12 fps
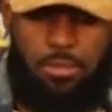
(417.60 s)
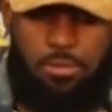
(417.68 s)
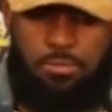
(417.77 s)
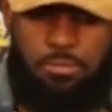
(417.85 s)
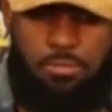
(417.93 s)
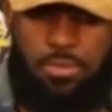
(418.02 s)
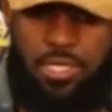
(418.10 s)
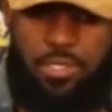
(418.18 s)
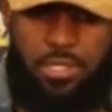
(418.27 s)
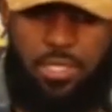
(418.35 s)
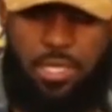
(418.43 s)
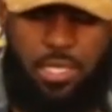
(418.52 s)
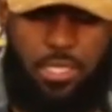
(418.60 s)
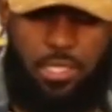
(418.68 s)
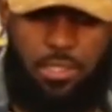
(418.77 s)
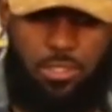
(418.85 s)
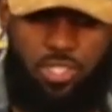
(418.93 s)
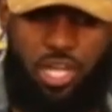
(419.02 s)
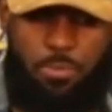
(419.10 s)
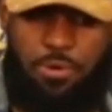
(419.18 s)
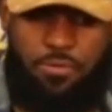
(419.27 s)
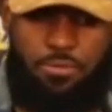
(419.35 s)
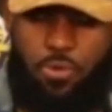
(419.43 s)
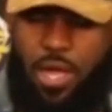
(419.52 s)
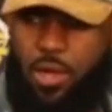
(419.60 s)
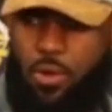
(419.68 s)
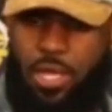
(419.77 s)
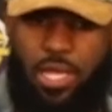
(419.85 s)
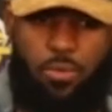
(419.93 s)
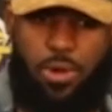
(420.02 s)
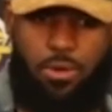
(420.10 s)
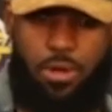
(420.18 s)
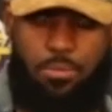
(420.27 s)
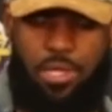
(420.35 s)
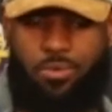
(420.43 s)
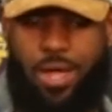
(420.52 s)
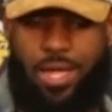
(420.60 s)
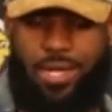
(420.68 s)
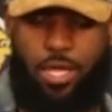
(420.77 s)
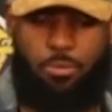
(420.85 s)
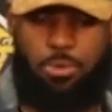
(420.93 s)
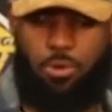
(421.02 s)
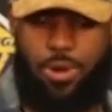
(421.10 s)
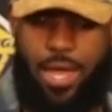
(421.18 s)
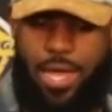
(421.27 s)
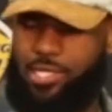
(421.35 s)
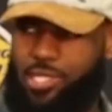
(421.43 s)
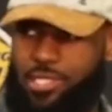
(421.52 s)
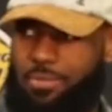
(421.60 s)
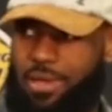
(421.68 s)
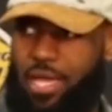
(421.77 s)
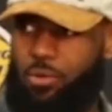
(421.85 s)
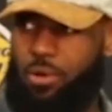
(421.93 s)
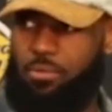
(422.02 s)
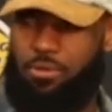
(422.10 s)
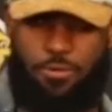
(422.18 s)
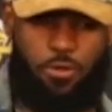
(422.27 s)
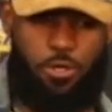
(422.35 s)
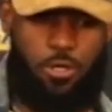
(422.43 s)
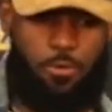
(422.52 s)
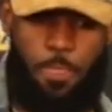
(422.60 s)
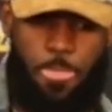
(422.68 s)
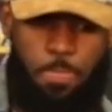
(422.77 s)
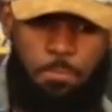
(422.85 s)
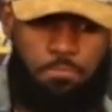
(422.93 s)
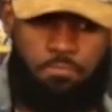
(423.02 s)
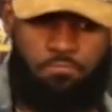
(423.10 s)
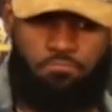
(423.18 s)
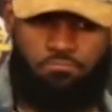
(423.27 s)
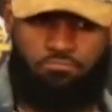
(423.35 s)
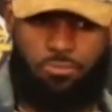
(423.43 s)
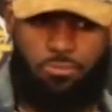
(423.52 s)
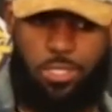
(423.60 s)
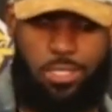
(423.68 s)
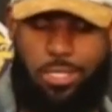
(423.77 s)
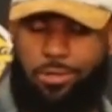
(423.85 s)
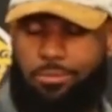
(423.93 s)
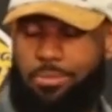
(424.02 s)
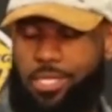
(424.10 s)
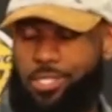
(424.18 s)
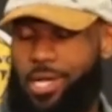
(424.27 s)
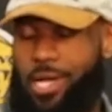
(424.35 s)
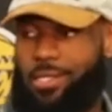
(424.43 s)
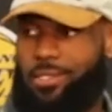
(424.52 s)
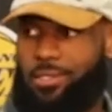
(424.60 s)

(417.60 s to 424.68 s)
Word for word: miss jumper from the right wing, where I mean, right elbow, where I had just made one before. We literally missed shots. I